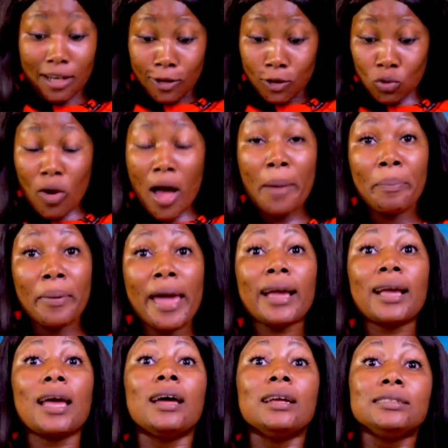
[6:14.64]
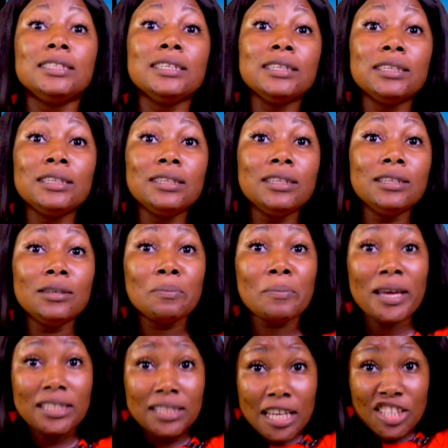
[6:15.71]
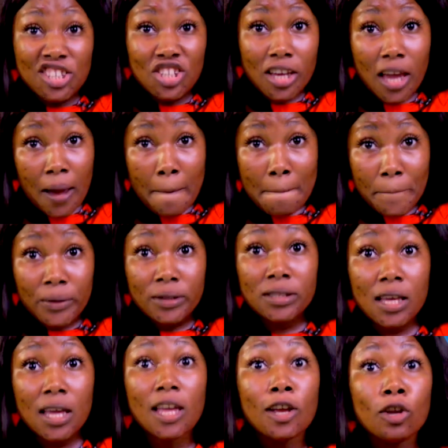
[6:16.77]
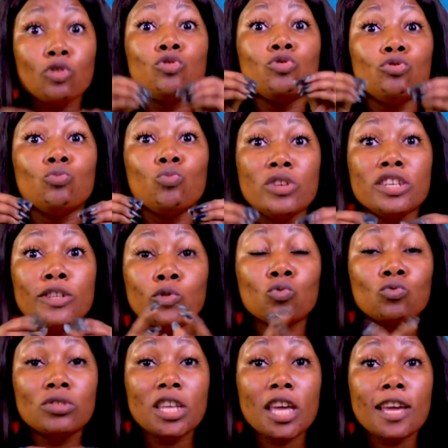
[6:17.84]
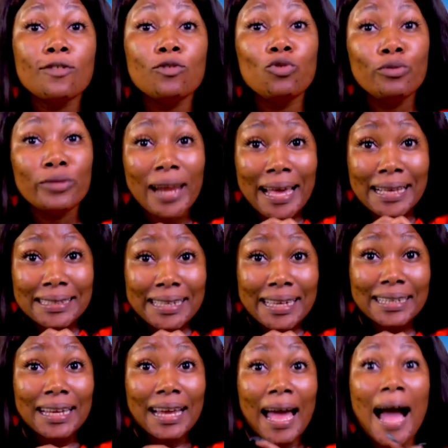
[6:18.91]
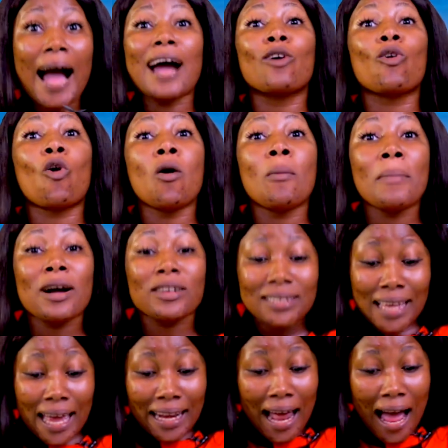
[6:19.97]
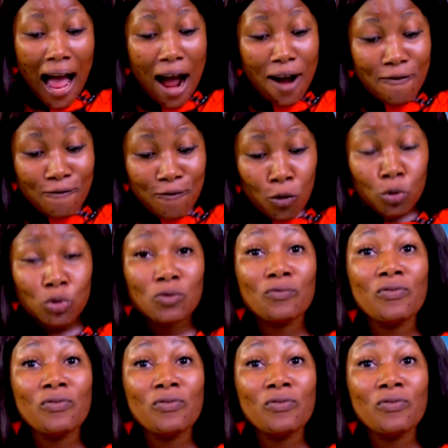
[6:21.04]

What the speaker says: So I beg, the message here be say we need to dey united and come outside and vote.